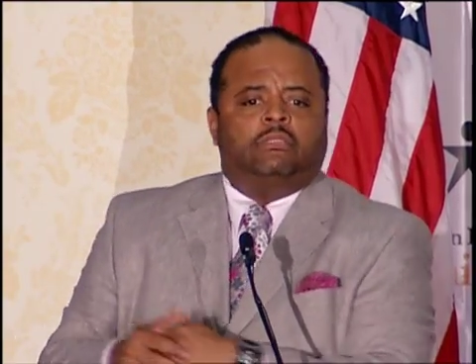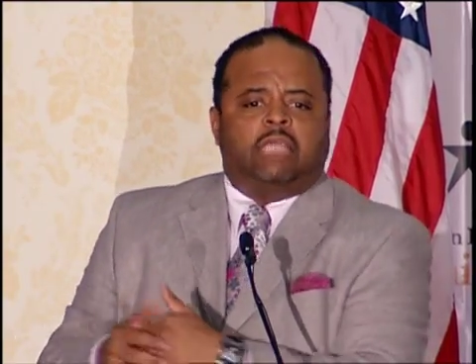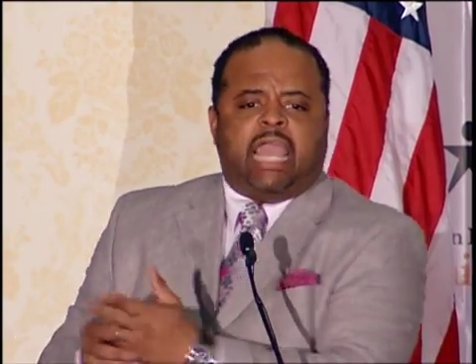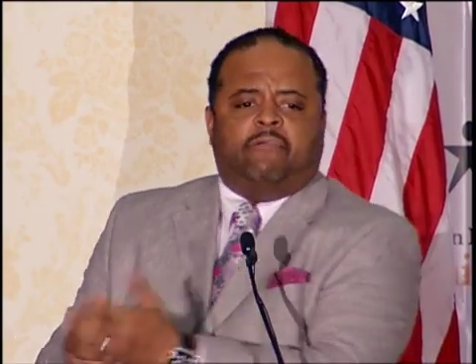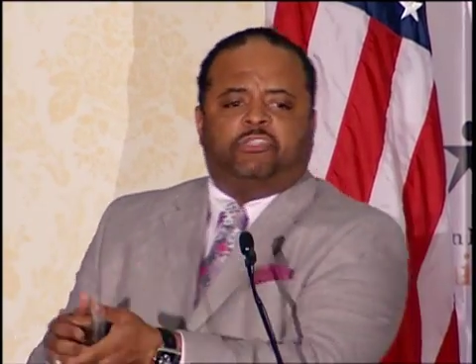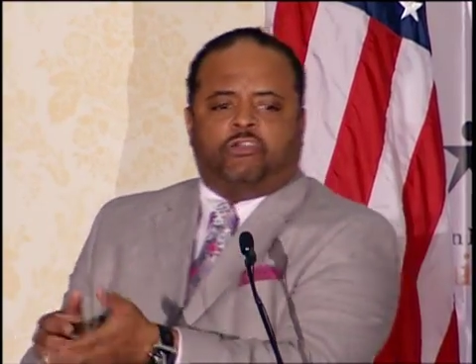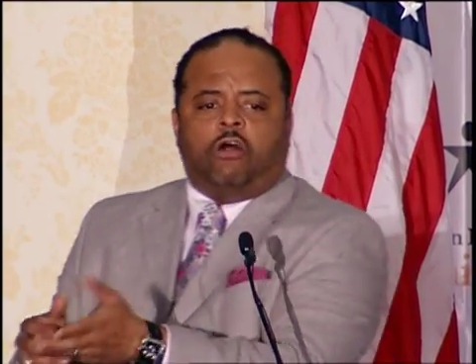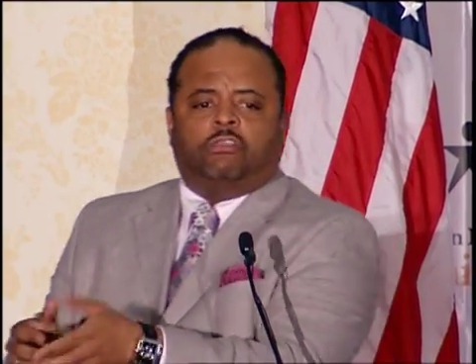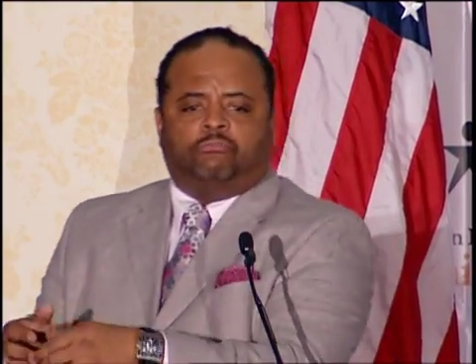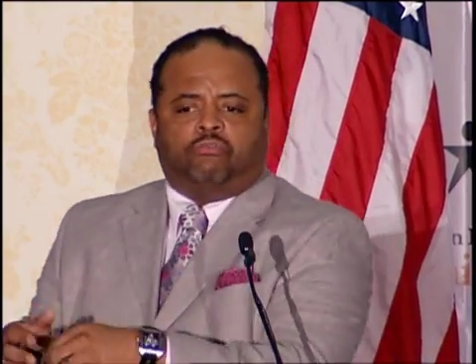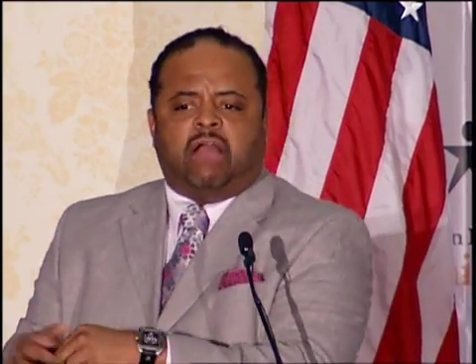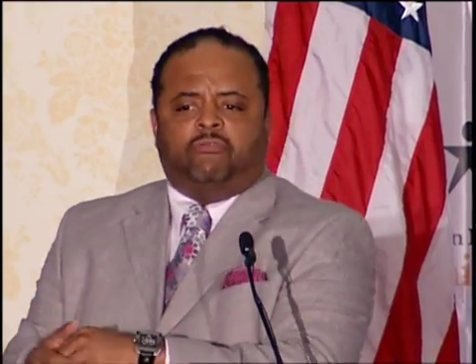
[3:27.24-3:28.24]
the average
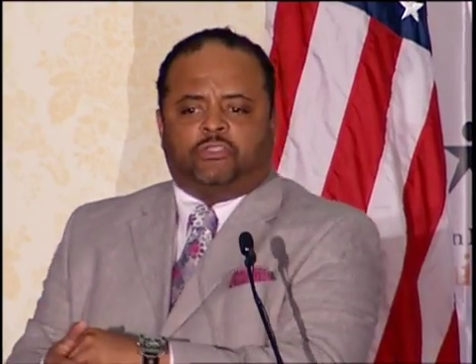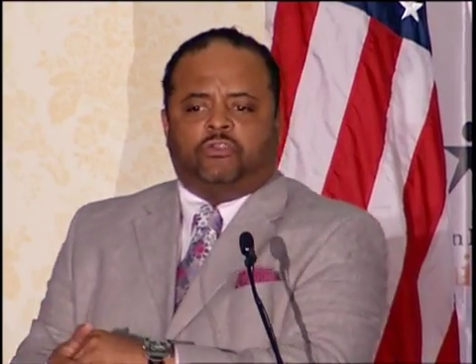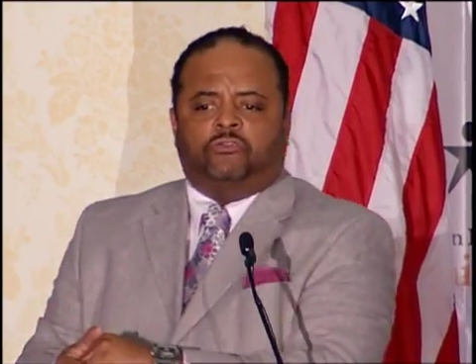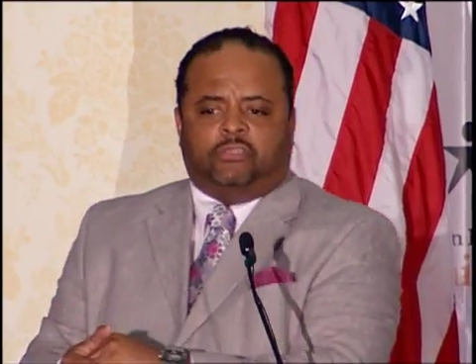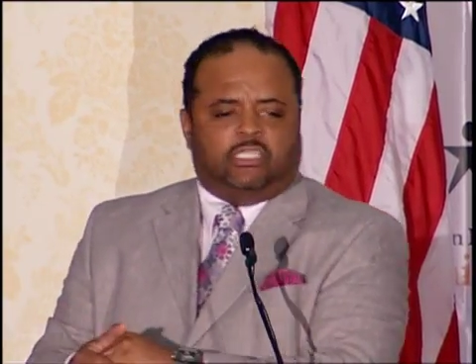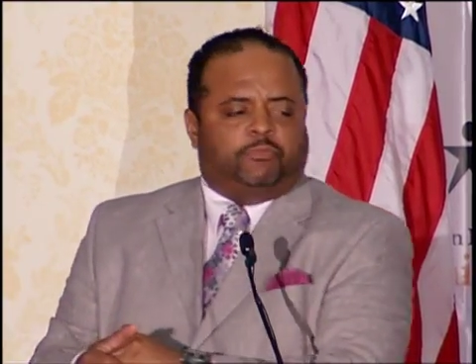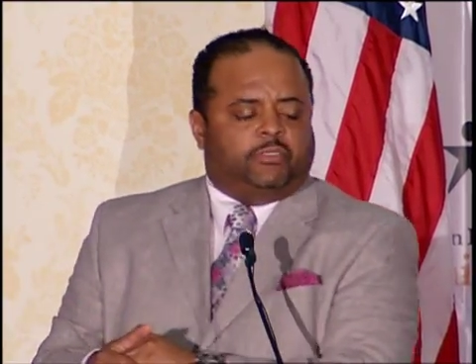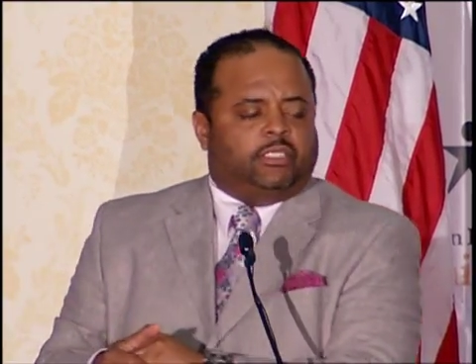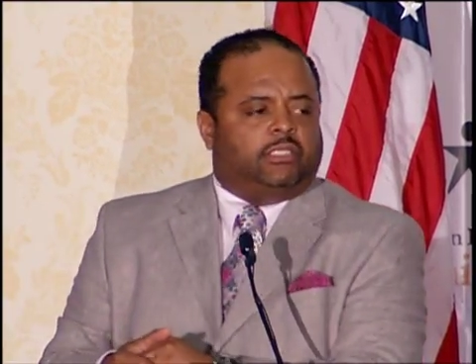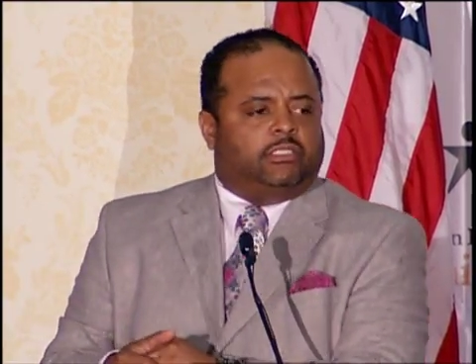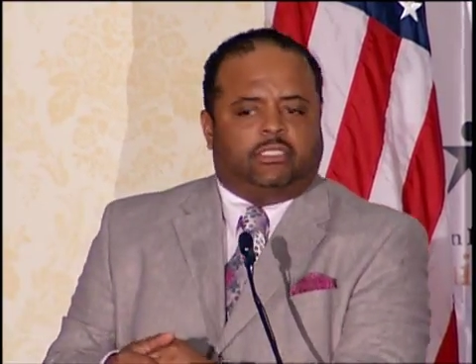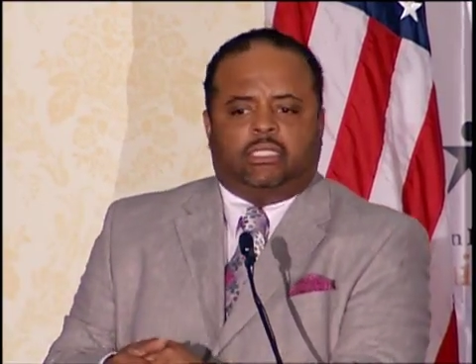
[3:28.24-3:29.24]
cost of private schools in this
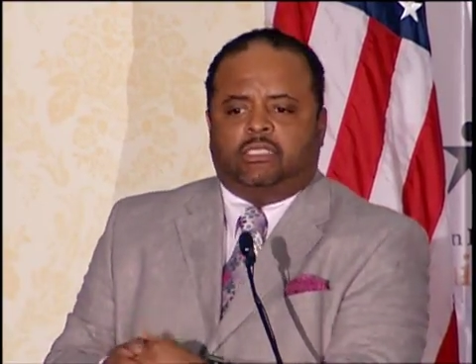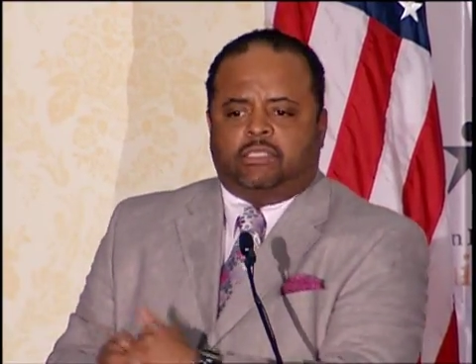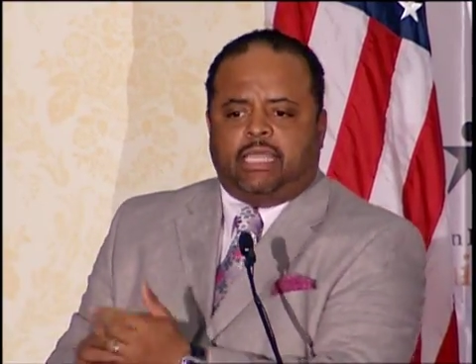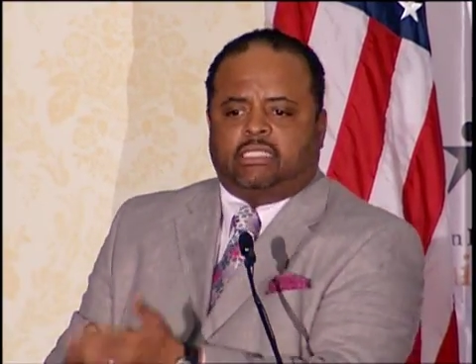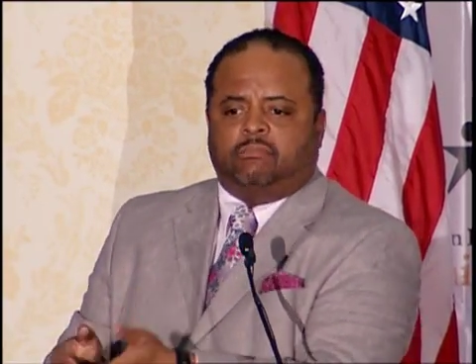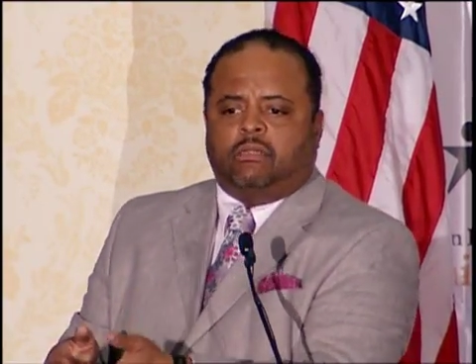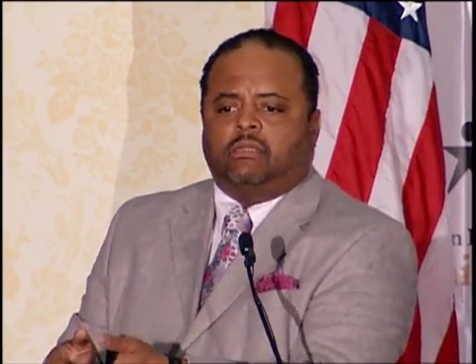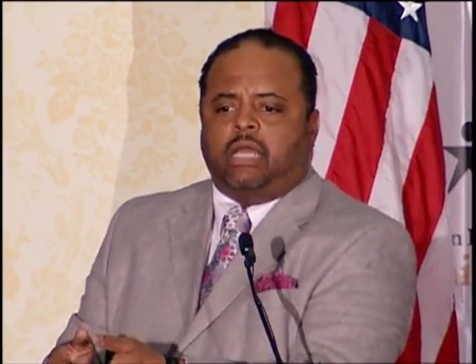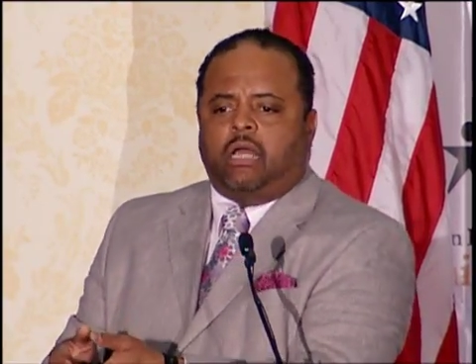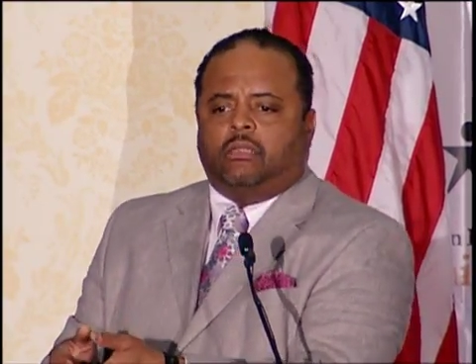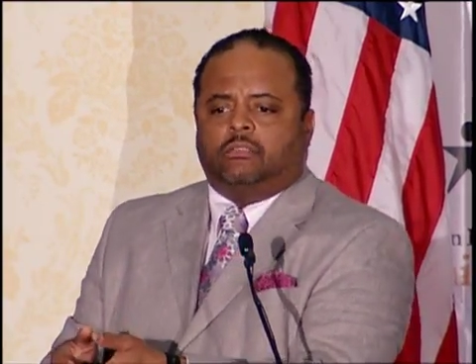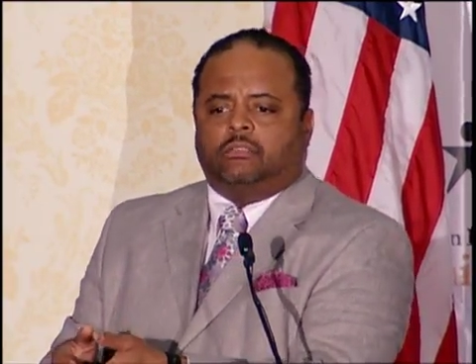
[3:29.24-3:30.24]
particular city is X amount of
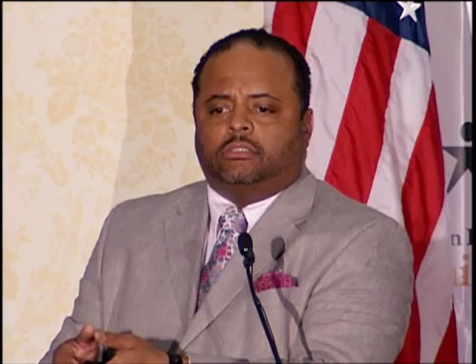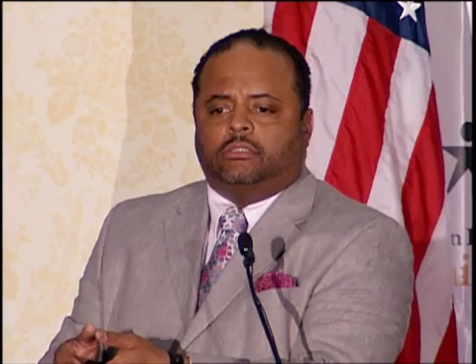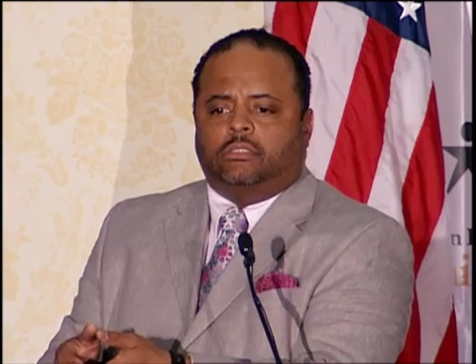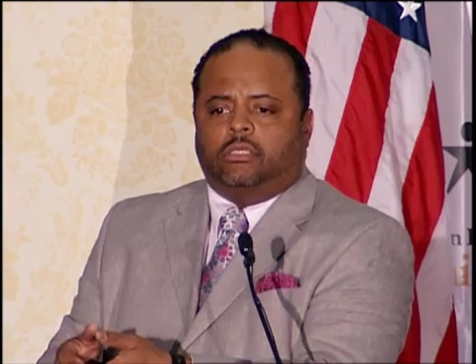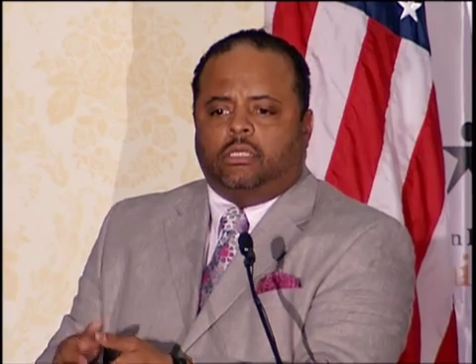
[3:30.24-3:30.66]
dollars.